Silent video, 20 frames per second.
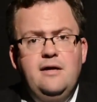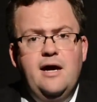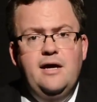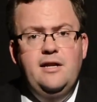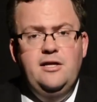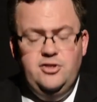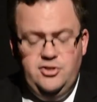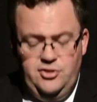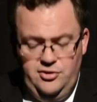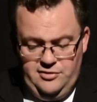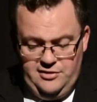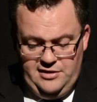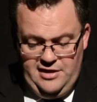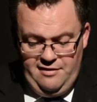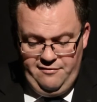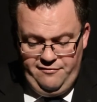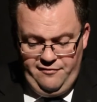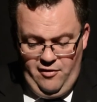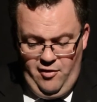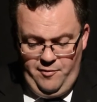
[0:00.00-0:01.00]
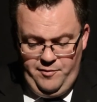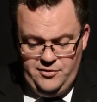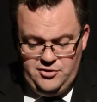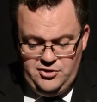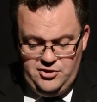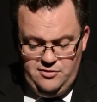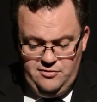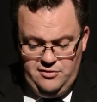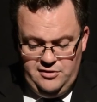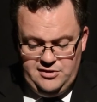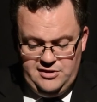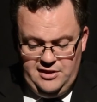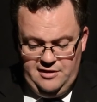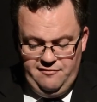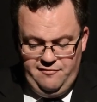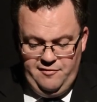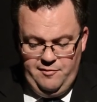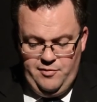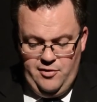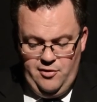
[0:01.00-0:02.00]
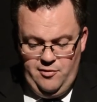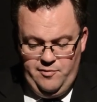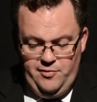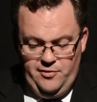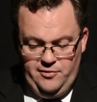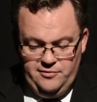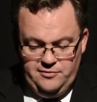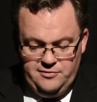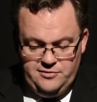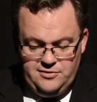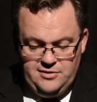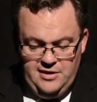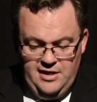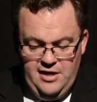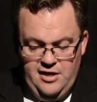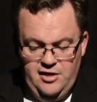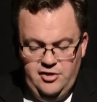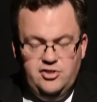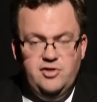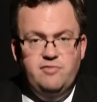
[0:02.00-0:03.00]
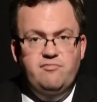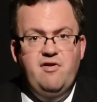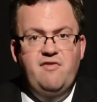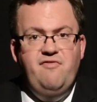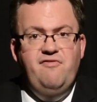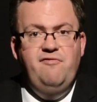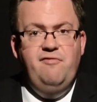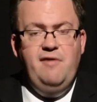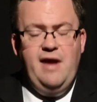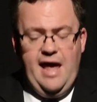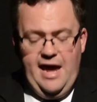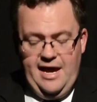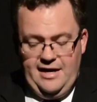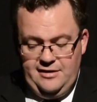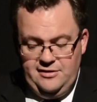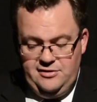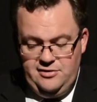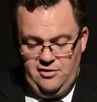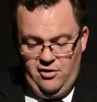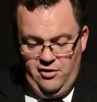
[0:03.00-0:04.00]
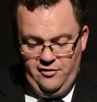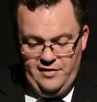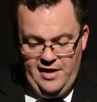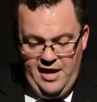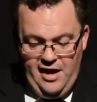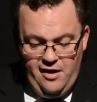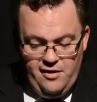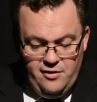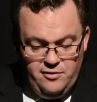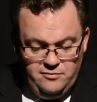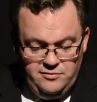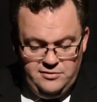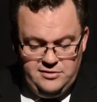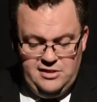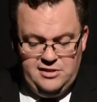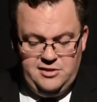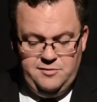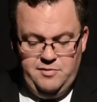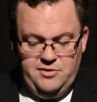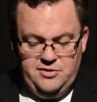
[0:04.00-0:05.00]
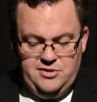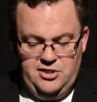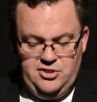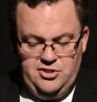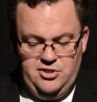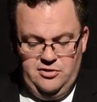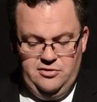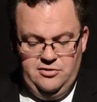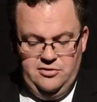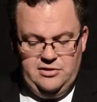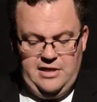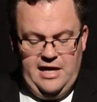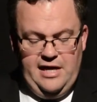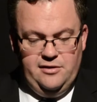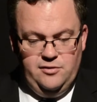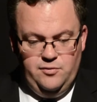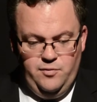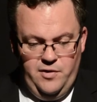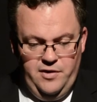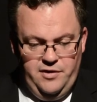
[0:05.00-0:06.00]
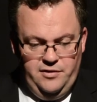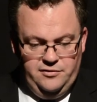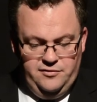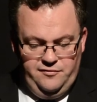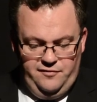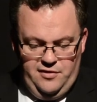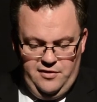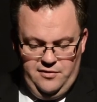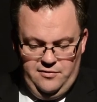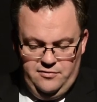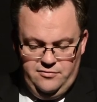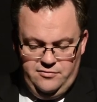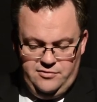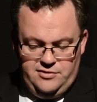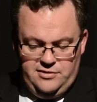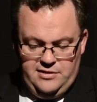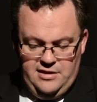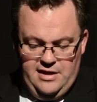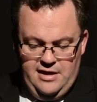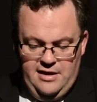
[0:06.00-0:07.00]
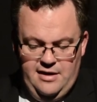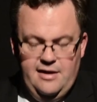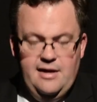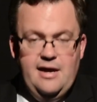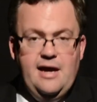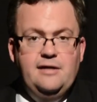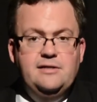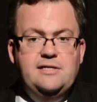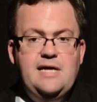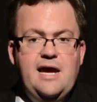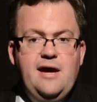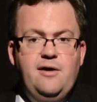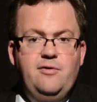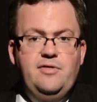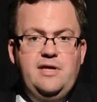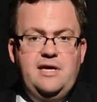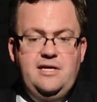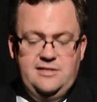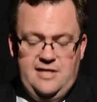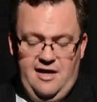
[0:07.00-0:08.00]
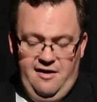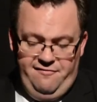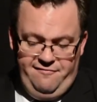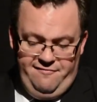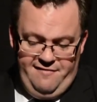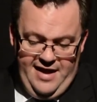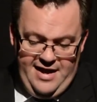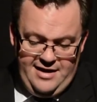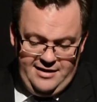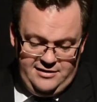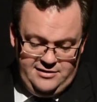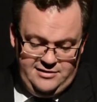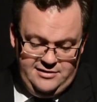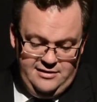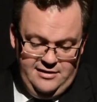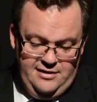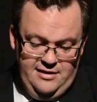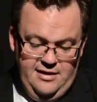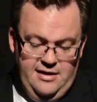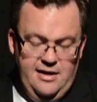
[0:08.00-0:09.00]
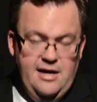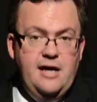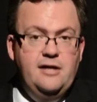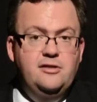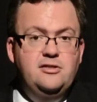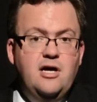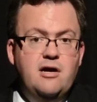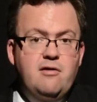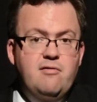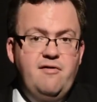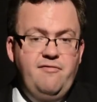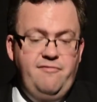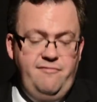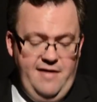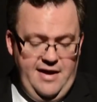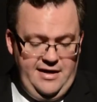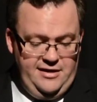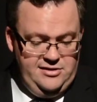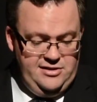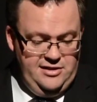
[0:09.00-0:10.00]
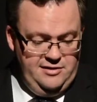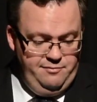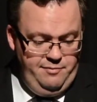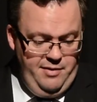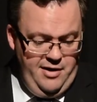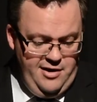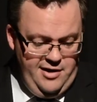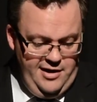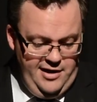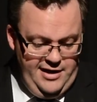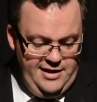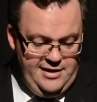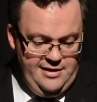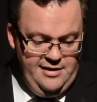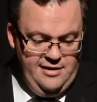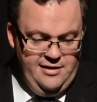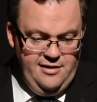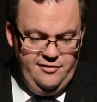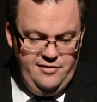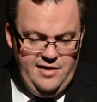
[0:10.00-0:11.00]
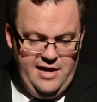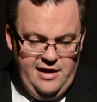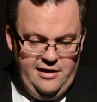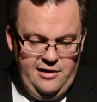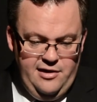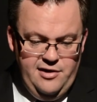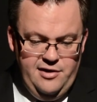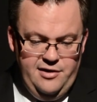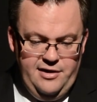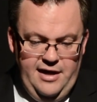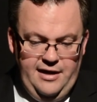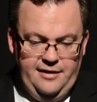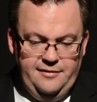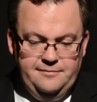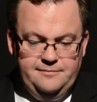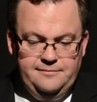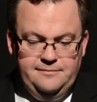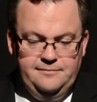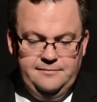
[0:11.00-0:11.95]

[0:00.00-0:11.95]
And it should give opportunity for pupils to reflect on their own dispositions and worldviews and how these affect and are affected by their learning.